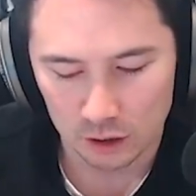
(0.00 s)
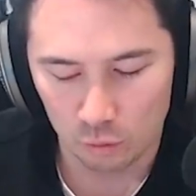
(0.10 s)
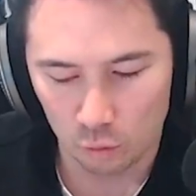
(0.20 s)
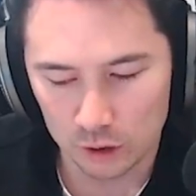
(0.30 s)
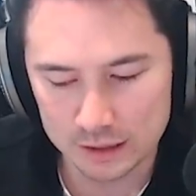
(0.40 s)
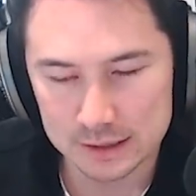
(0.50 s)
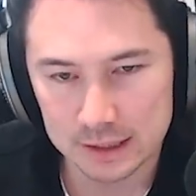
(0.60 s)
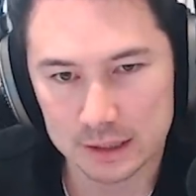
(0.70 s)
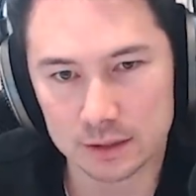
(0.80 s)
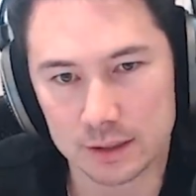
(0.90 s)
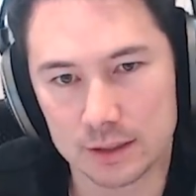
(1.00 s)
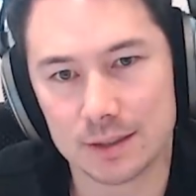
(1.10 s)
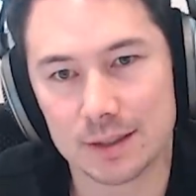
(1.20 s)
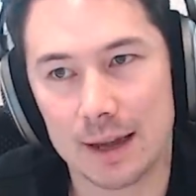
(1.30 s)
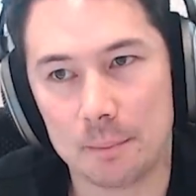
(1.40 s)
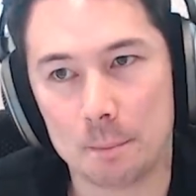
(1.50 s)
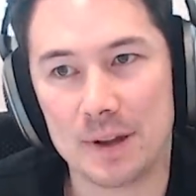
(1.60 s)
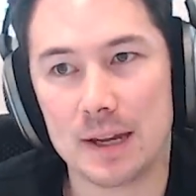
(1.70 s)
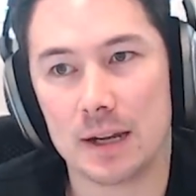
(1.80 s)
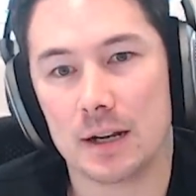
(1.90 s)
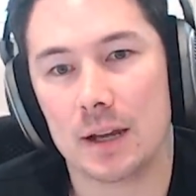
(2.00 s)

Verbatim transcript: What exactly does that mean?